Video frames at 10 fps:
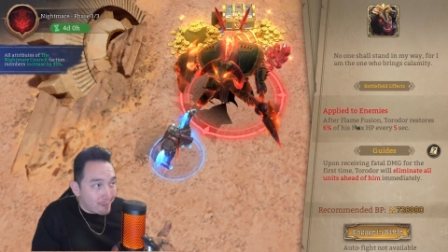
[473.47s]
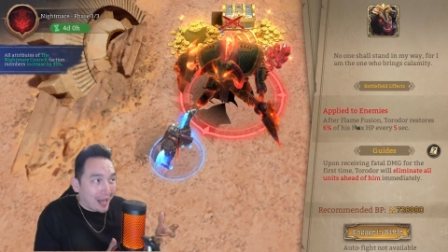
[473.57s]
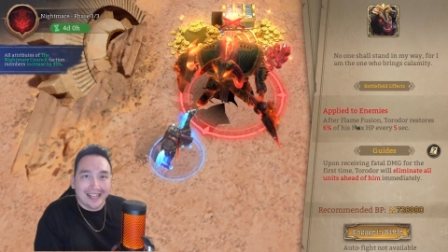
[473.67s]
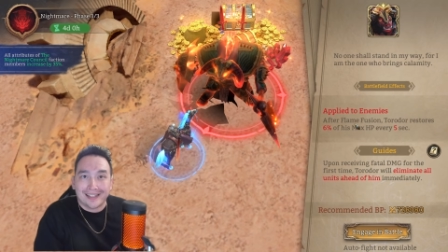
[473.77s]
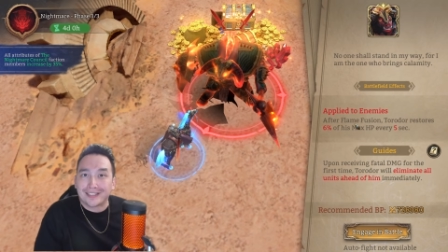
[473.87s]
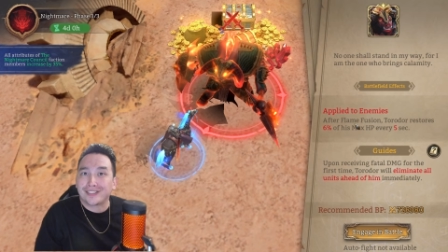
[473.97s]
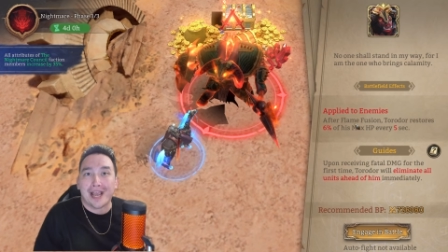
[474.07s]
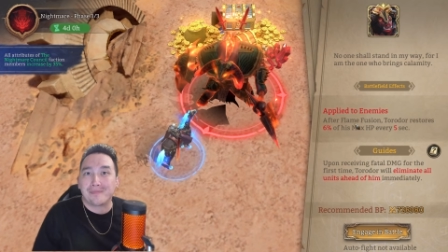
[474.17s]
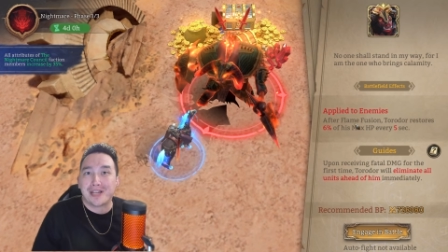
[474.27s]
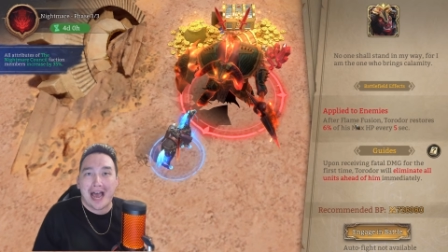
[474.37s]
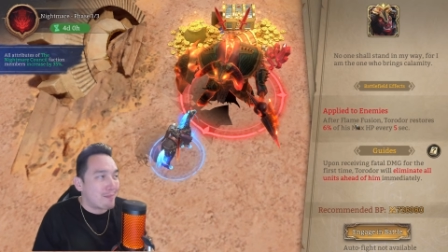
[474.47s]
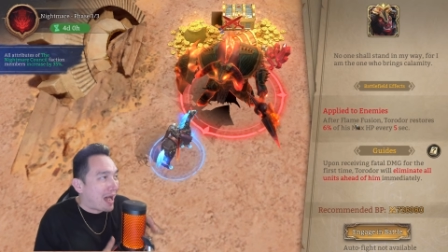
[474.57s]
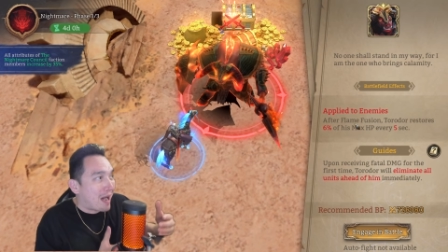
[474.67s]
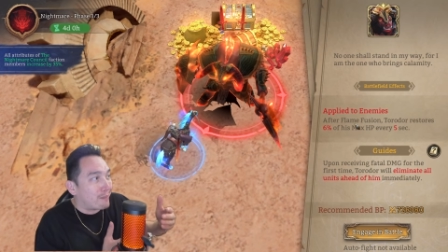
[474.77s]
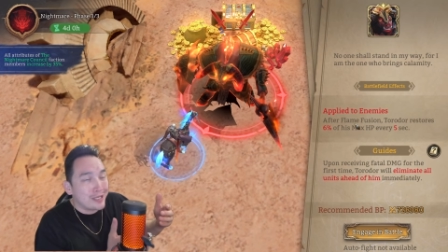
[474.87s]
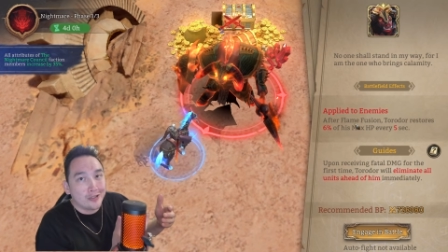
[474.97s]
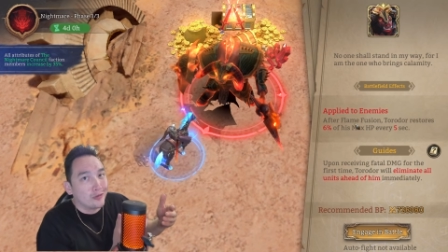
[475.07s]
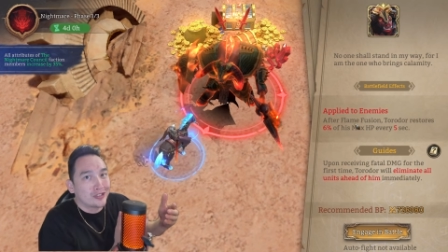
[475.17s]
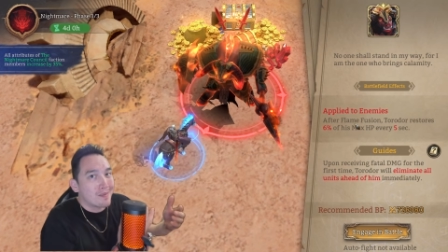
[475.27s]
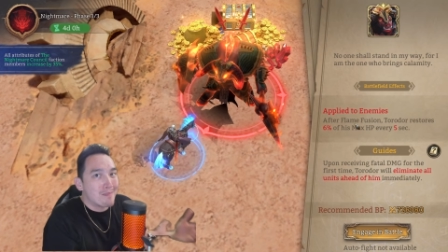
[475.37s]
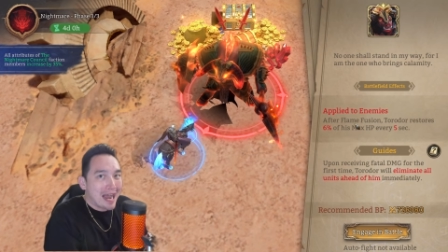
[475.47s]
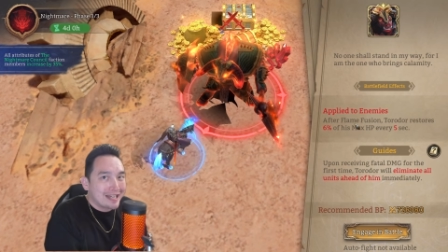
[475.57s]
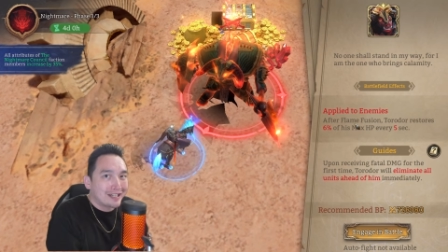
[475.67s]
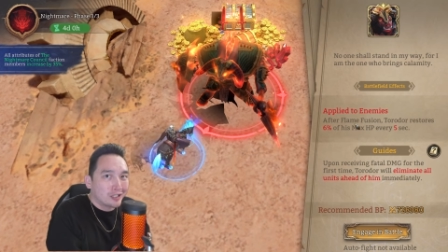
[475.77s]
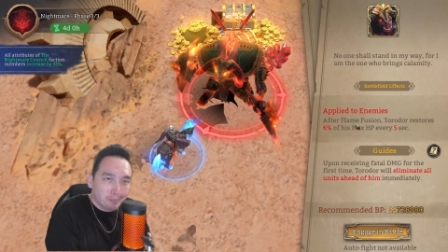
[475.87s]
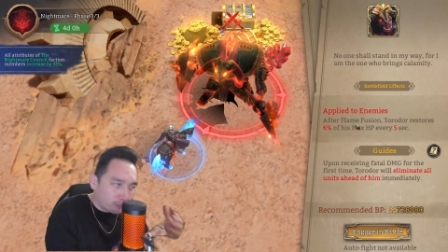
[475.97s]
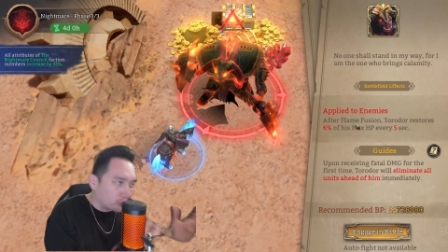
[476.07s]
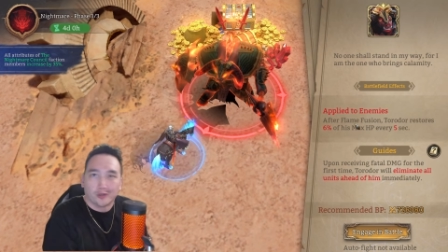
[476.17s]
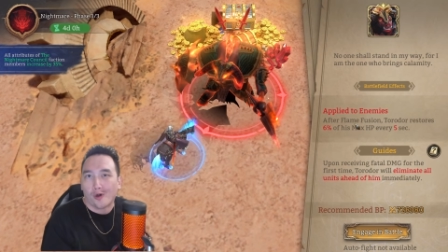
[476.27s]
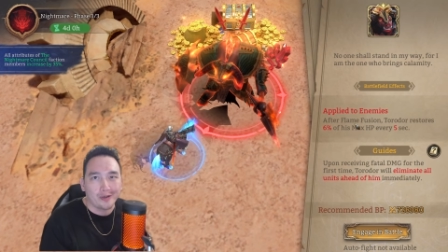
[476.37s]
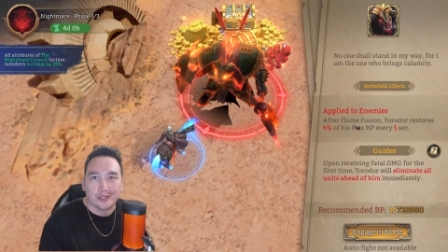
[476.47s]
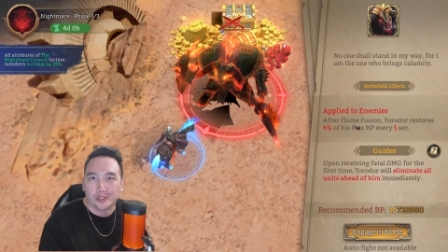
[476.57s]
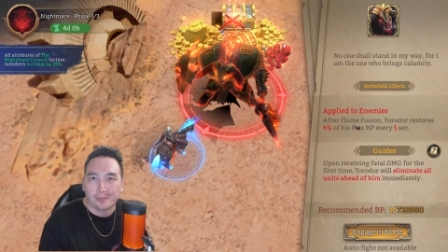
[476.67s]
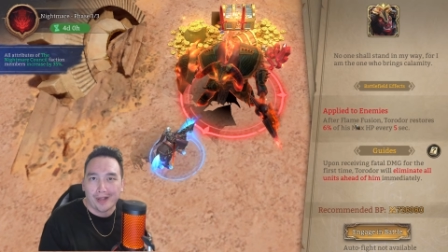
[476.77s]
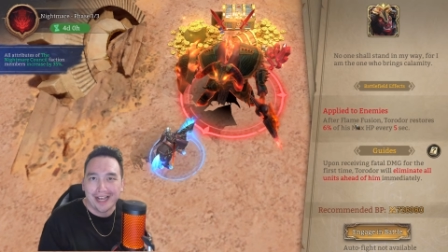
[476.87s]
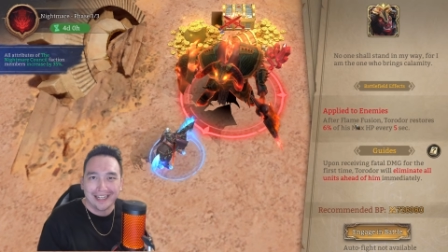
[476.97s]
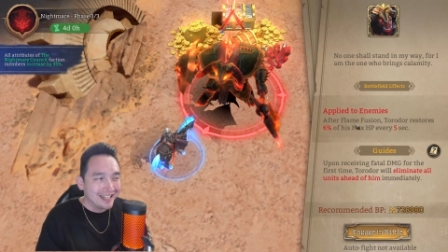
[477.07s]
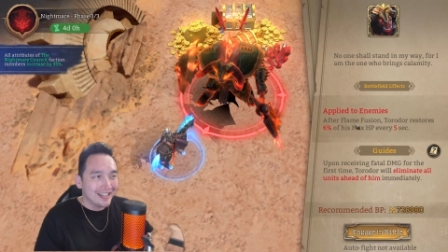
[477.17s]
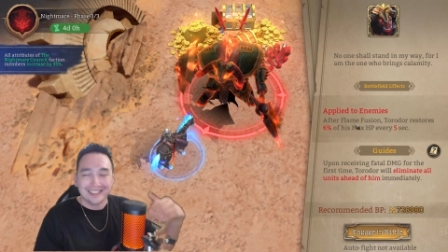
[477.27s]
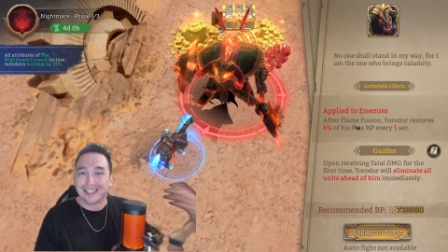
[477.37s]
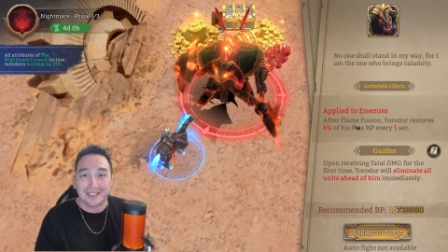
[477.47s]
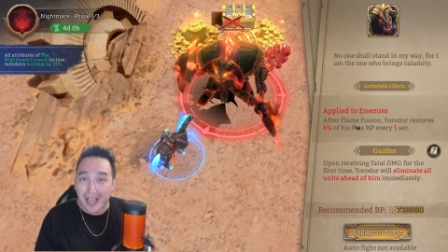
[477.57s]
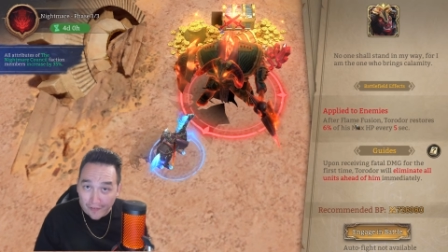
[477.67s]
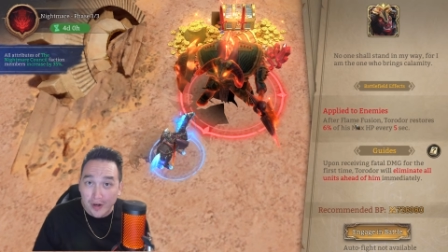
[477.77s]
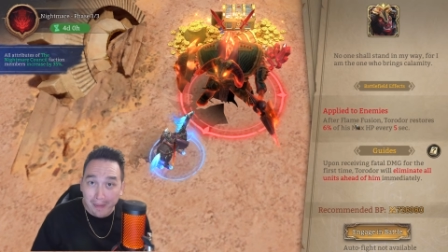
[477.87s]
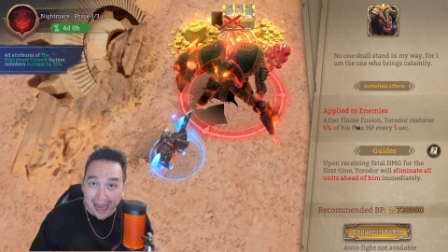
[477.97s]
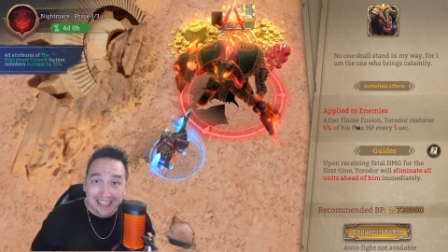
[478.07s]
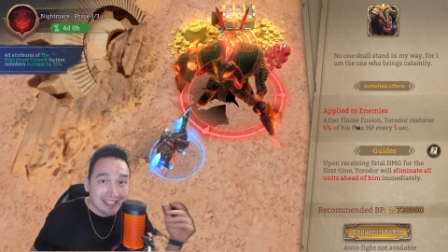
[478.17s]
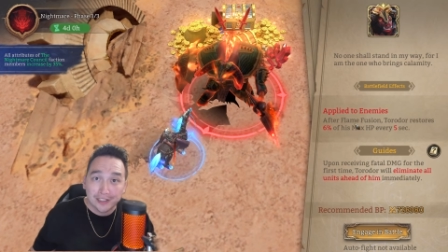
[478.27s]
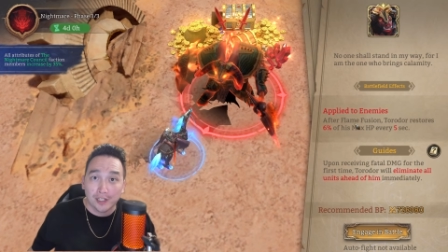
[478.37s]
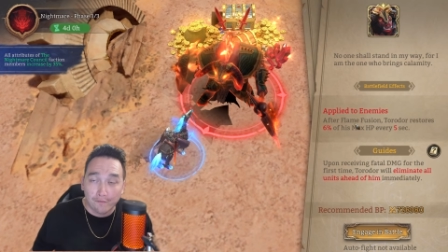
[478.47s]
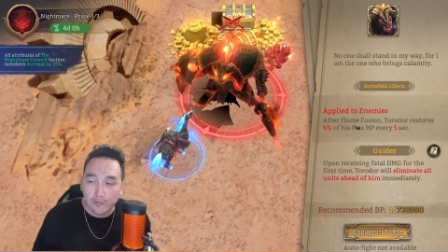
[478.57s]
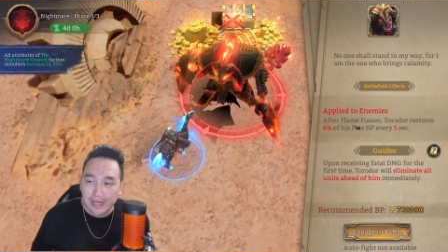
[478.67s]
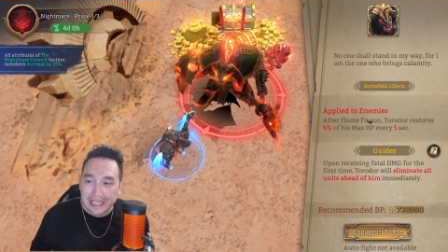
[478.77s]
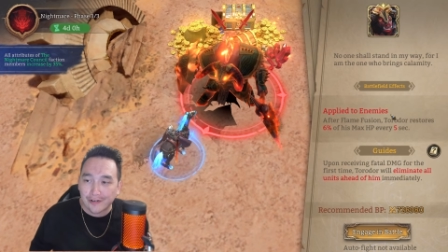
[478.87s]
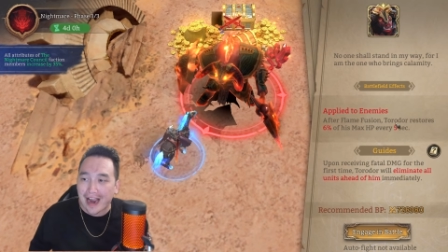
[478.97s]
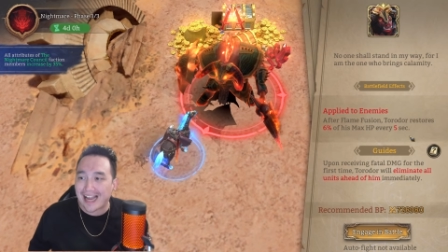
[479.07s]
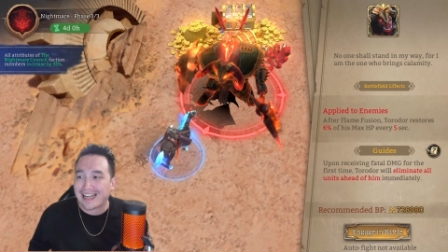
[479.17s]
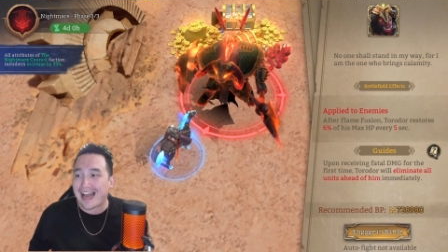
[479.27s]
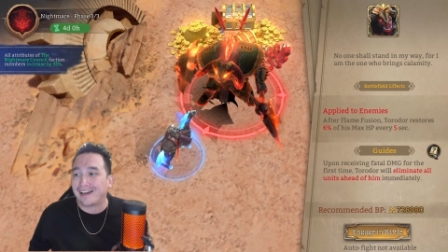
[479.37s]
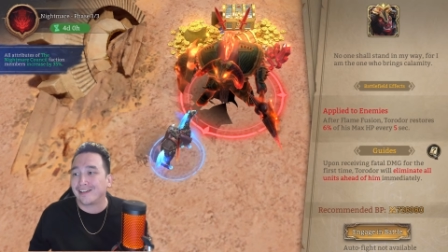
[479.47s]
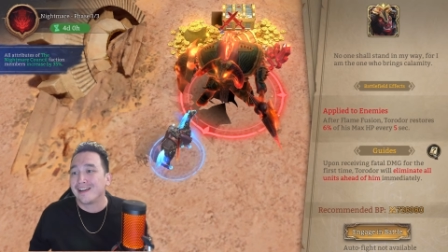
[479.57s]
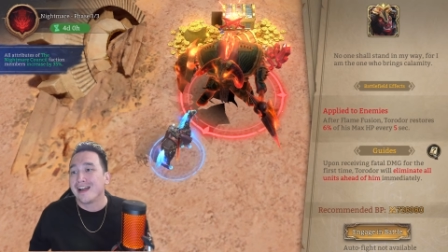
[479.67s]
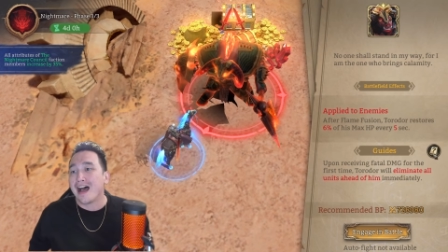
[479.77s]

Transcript: but at the same time I'll be using Micah to put her on display since everybody gets a free crack at her.